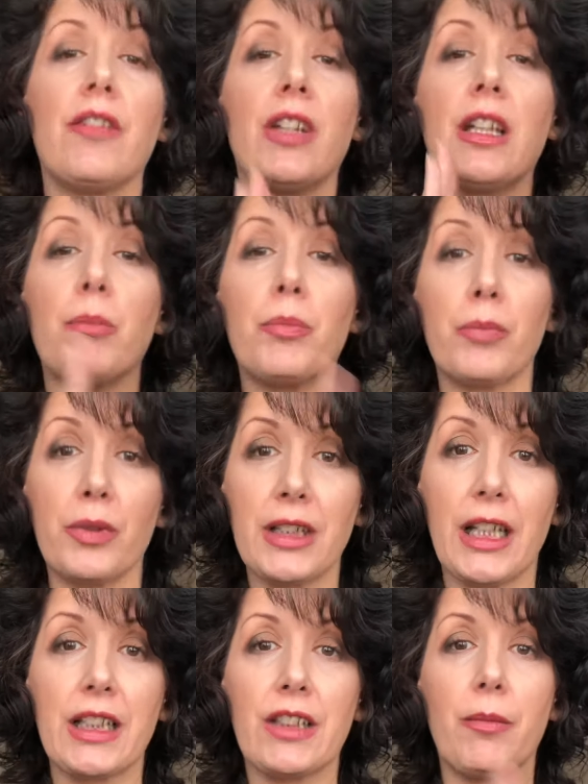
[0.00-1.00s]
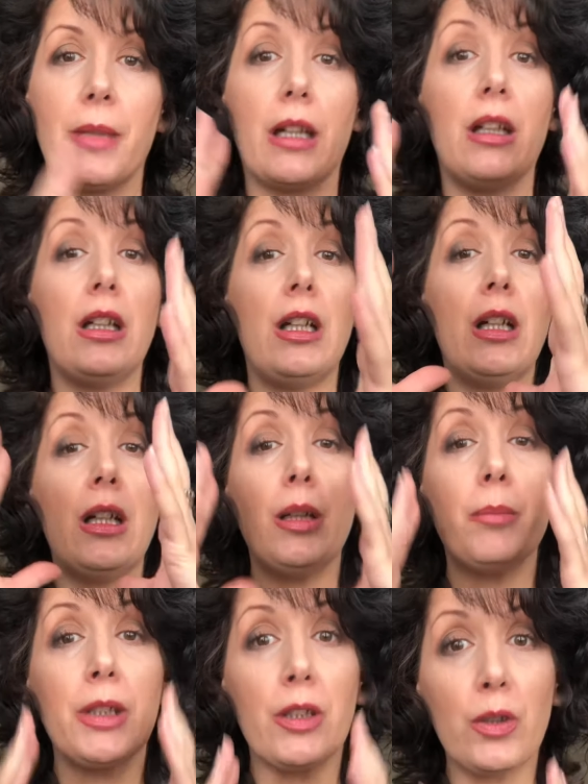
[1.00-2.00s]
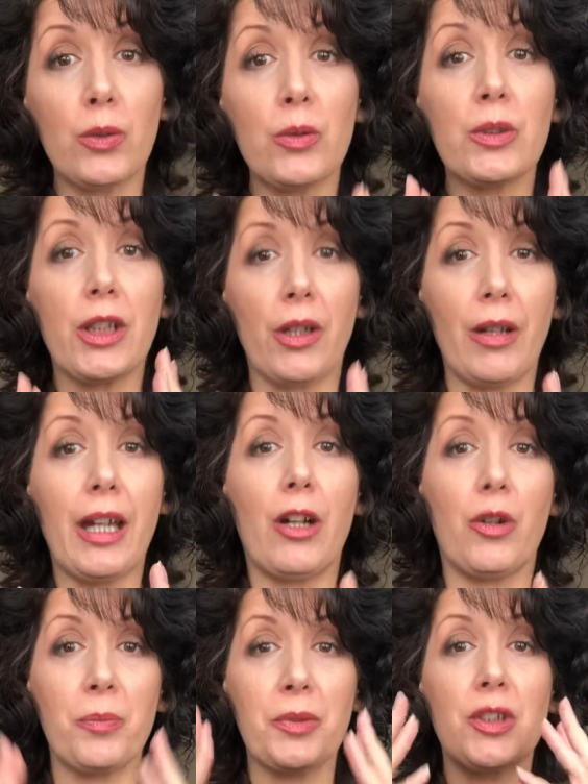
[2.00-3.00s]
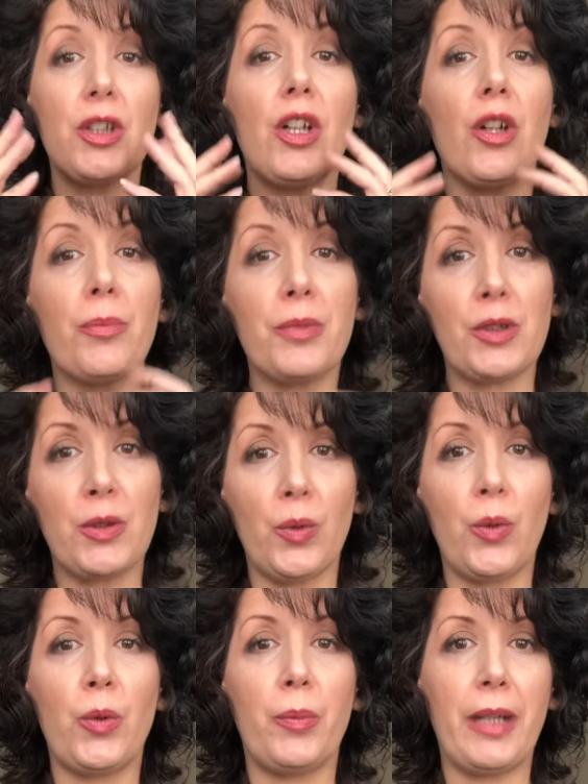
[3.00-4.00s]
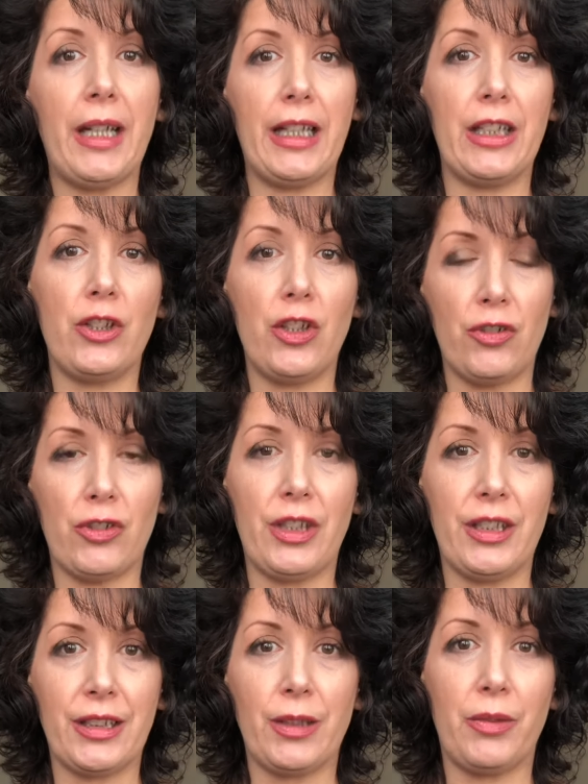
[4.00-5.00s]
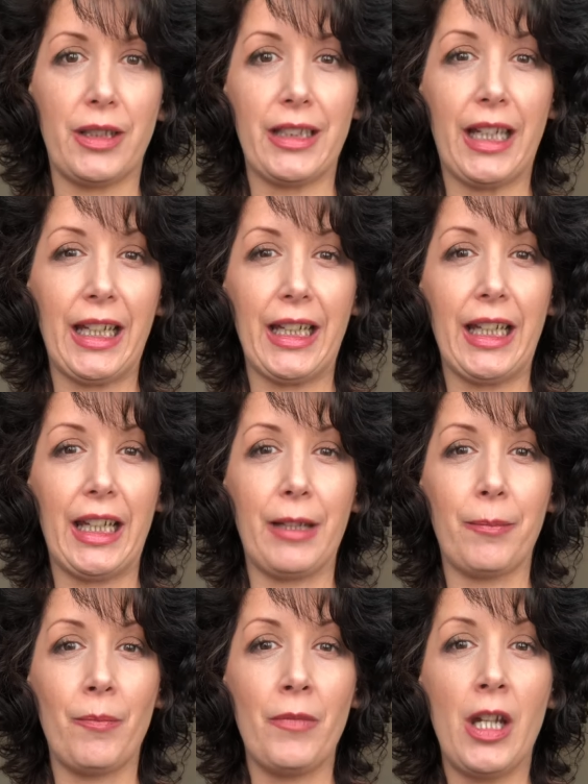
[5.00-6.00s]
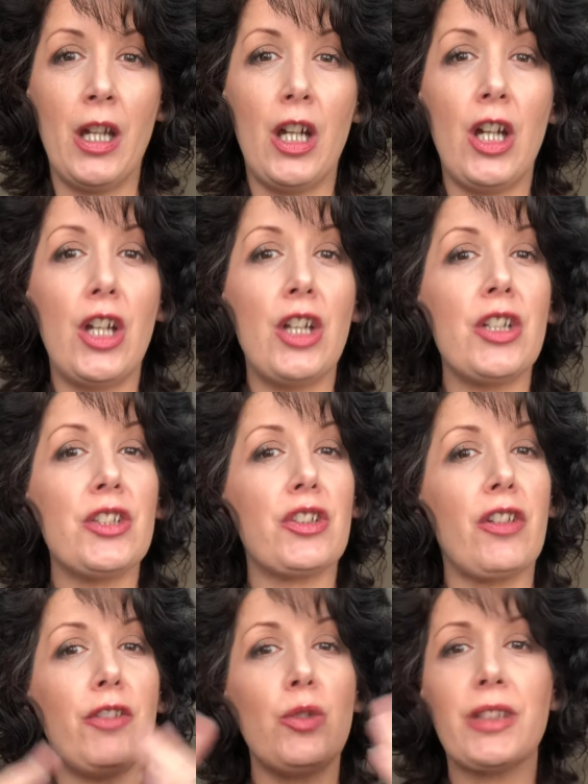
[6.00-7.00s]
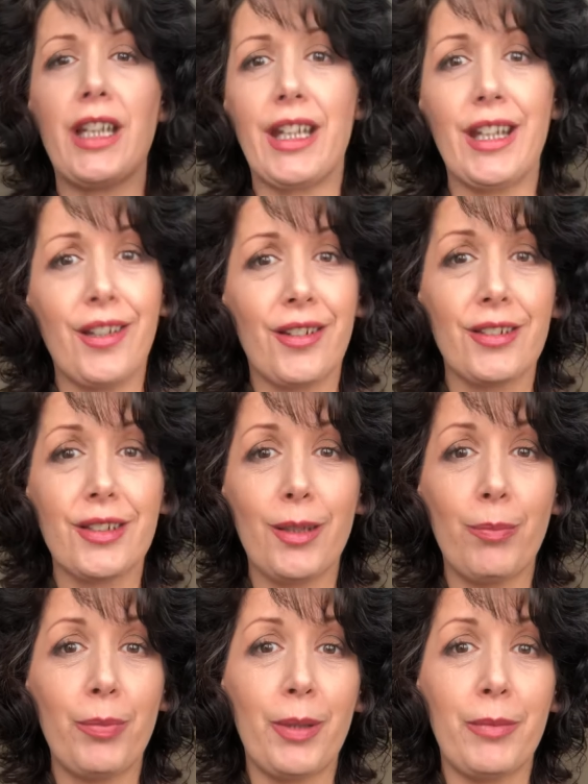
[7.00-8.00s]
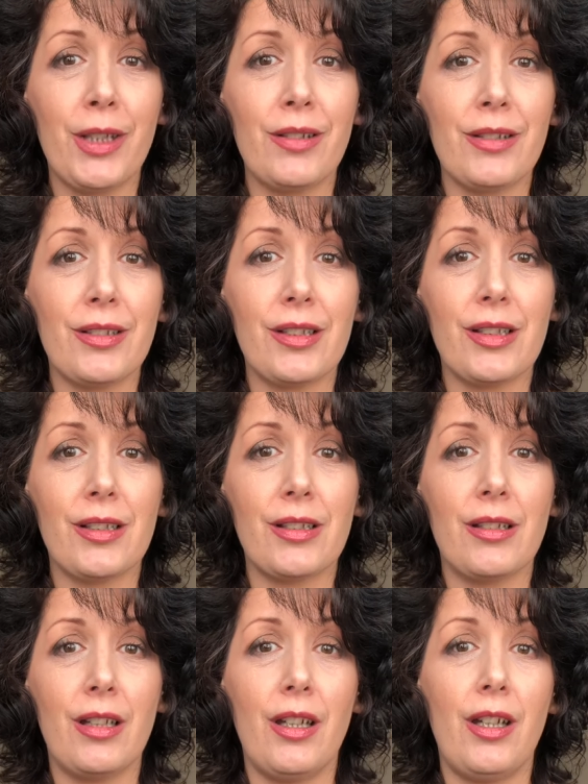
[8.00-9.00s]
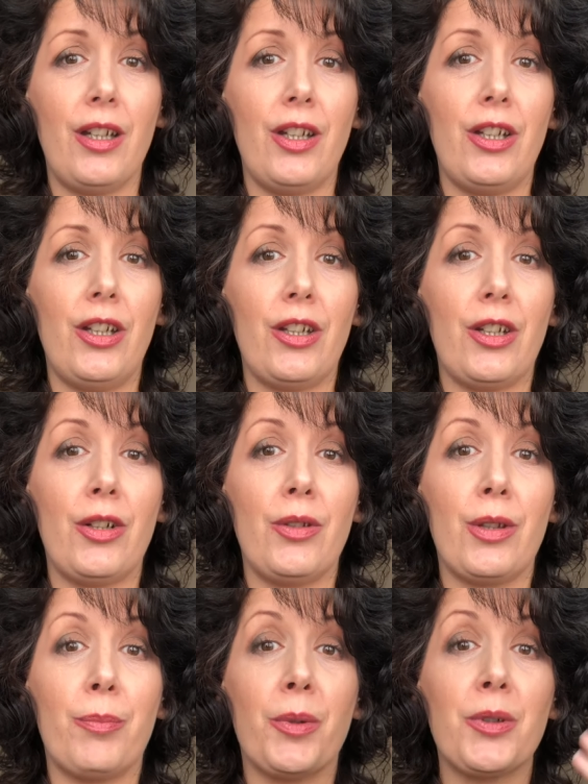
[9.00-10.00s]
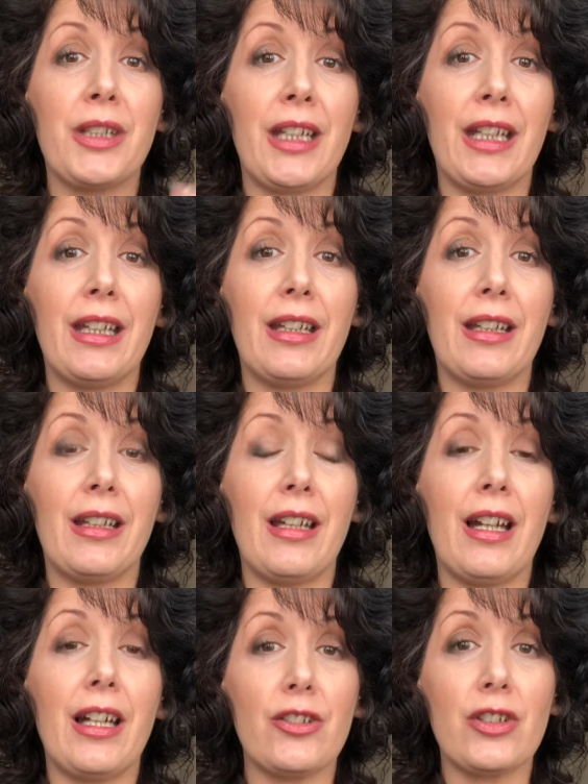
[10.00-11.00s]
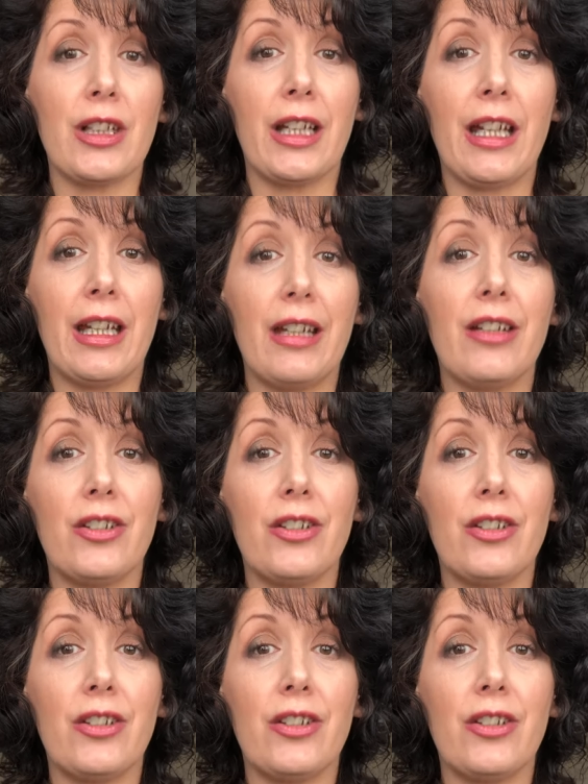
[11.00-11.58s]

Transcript: everything, protects from that. But it also helps absorb any nutrients that we're taking. So if you're taking other supplements, you know, the body actually